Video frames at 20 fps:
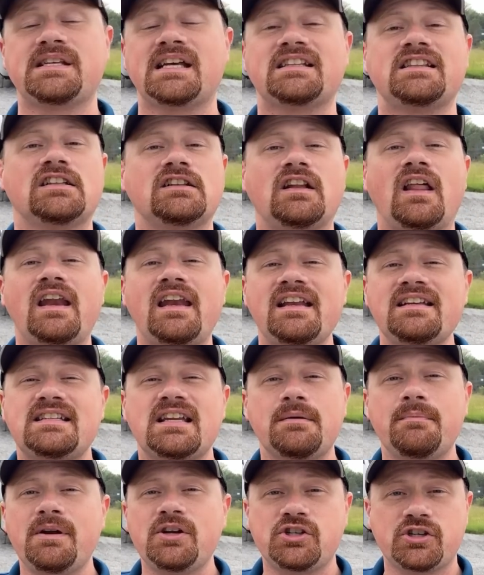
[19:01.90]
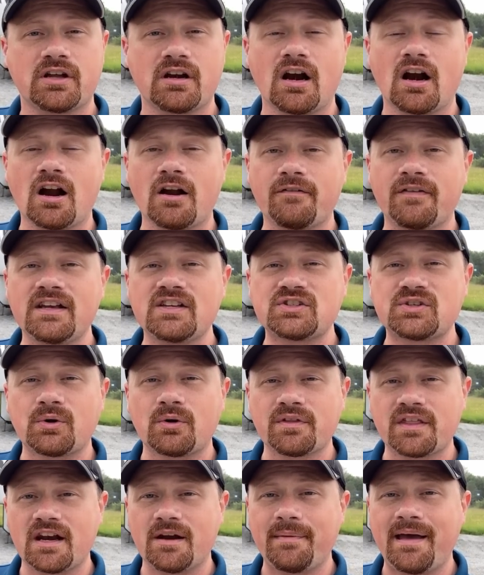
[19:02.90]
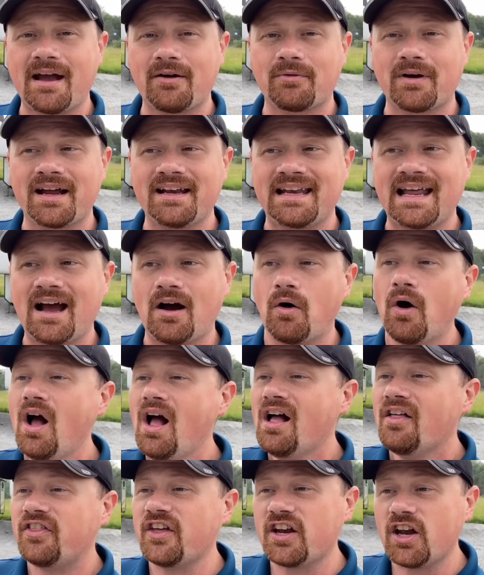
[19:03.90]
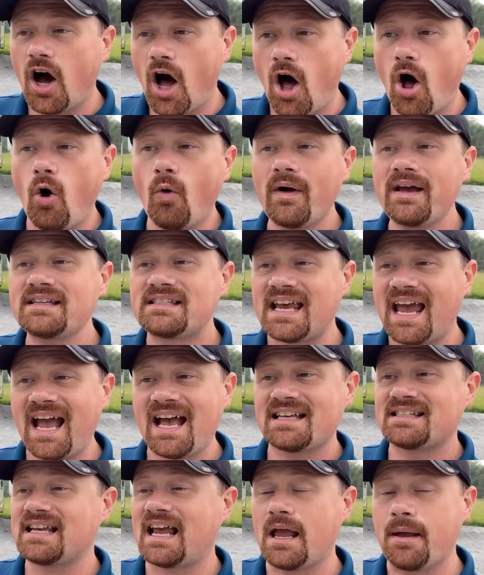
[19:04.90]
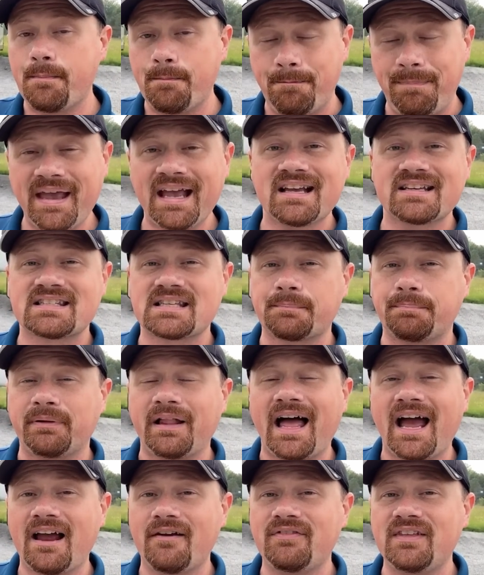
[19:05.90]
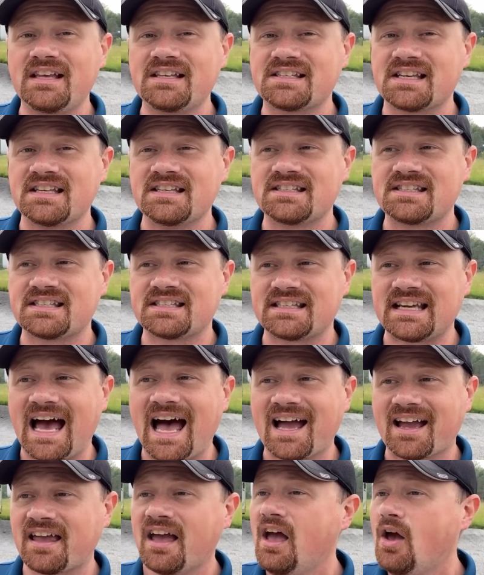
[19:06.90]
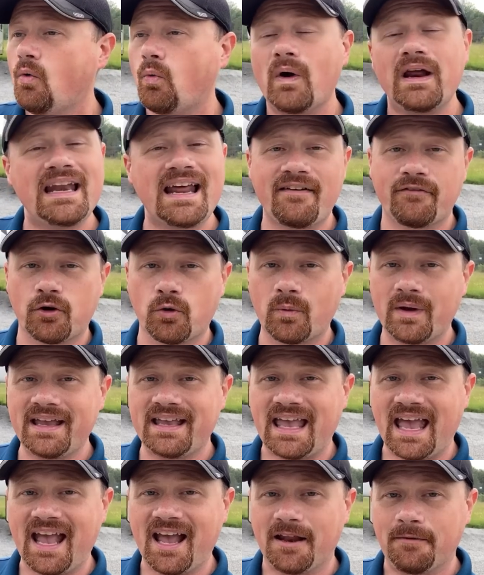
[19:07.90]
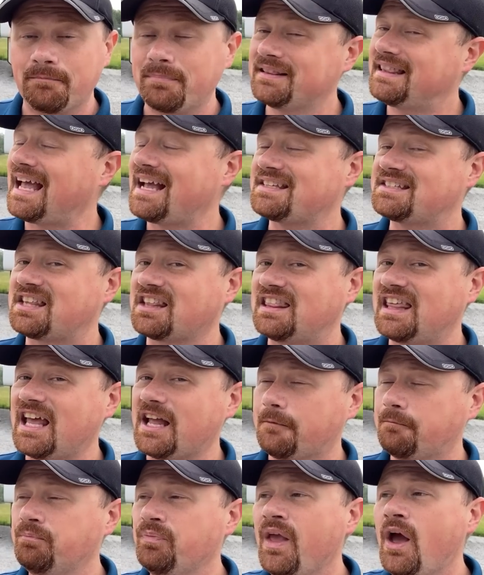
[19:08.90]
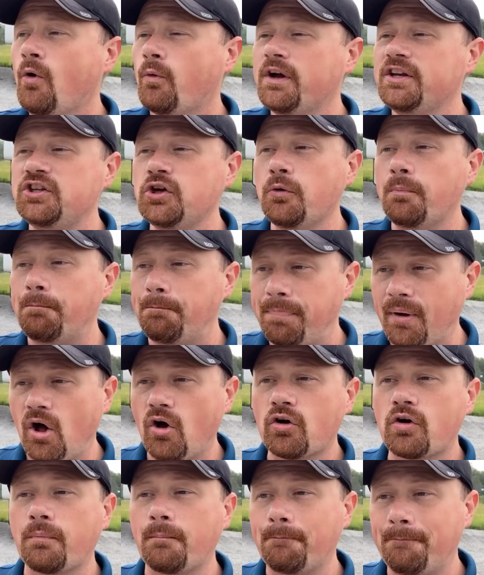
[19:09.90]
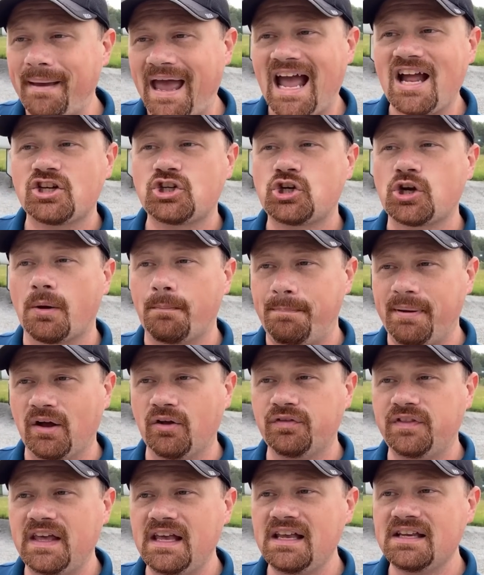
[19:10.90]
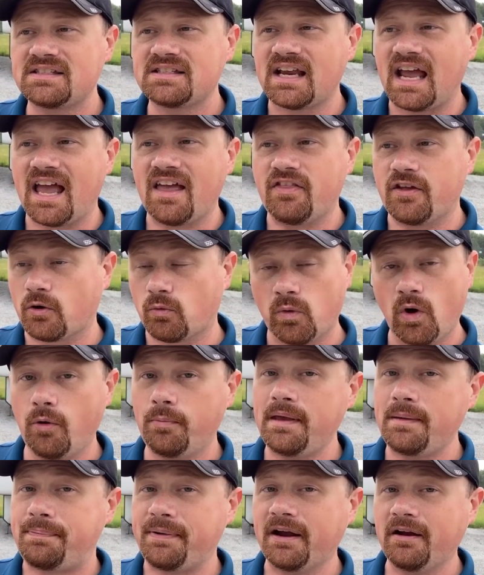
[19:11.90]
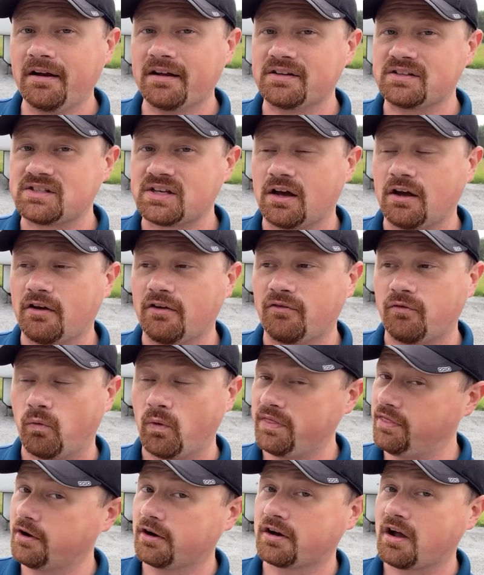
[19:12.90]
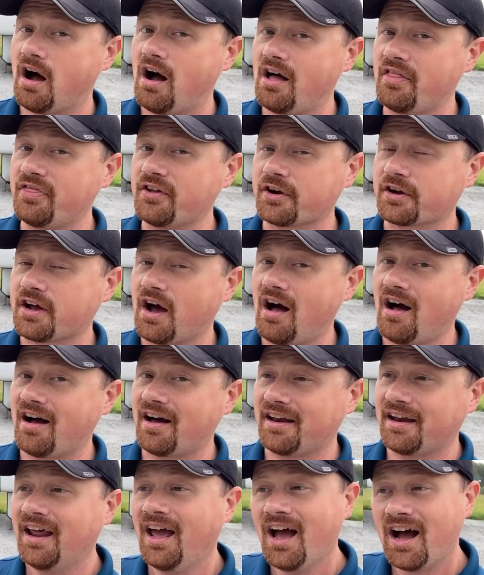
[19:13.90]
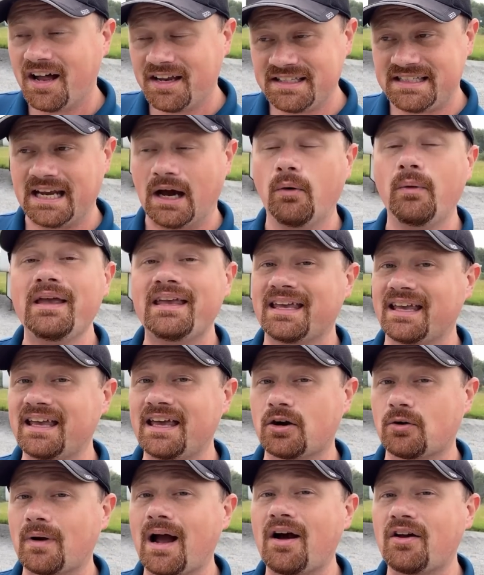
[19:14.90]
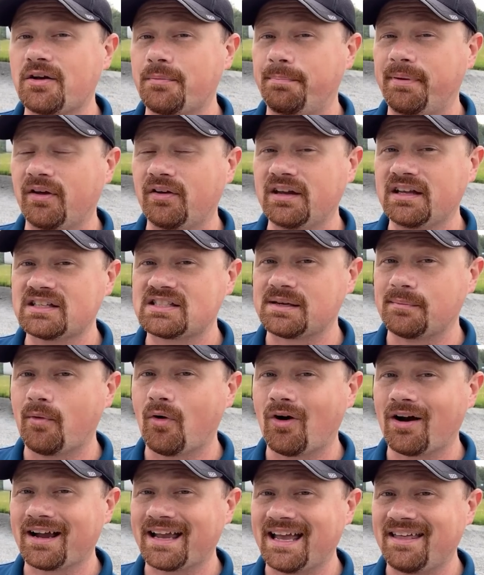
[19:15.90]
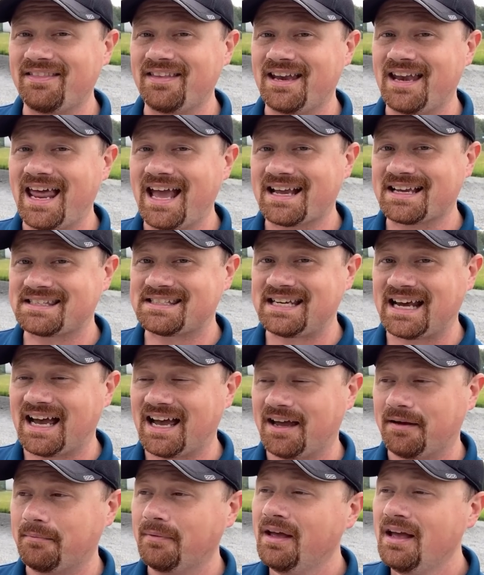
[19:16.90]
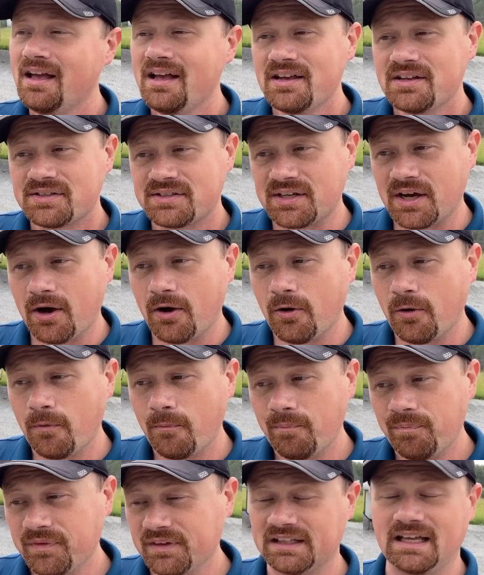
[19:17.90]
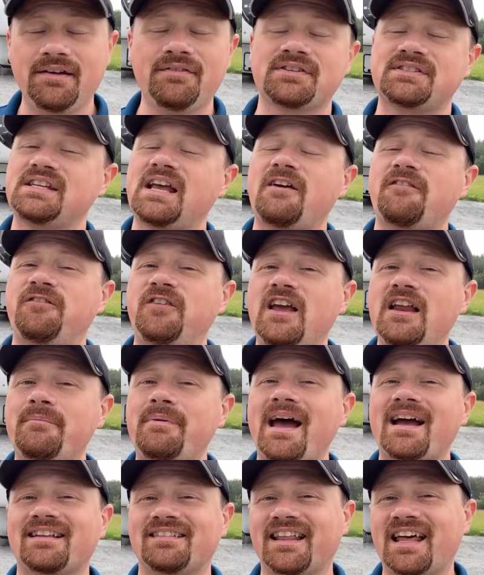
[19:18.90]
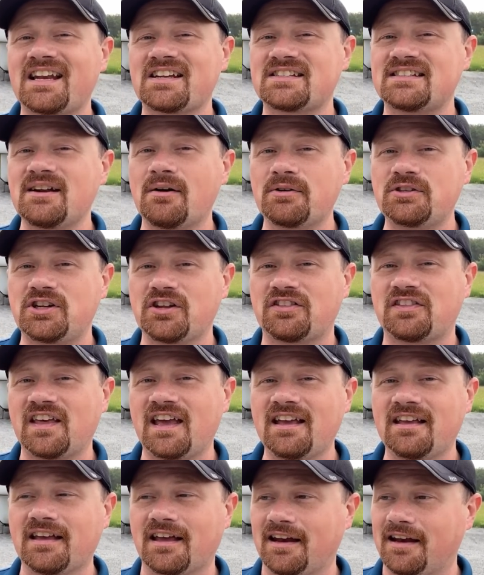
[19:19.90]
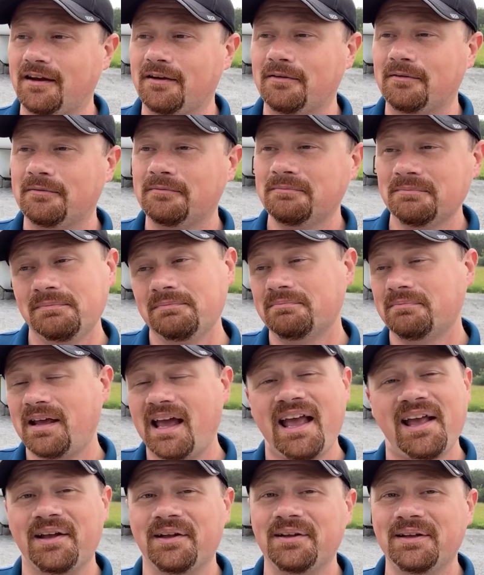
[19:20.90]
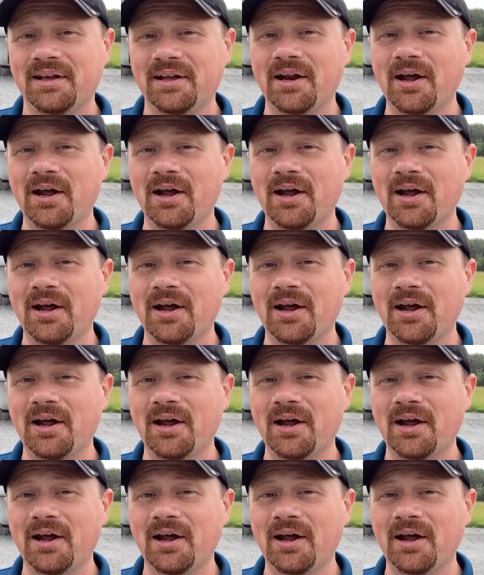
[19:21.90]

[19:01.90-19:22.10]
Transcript: like the Ludington, Michigan RV store that I'm at right now that always has a big supply of these in stock whenever we can. But that's the thing. We do bulk batch build these, and there will be periods of when they're gone, they're gone until we can get around to building some more again the next time. So leave us that feedback. Let us know what you think, and hey, you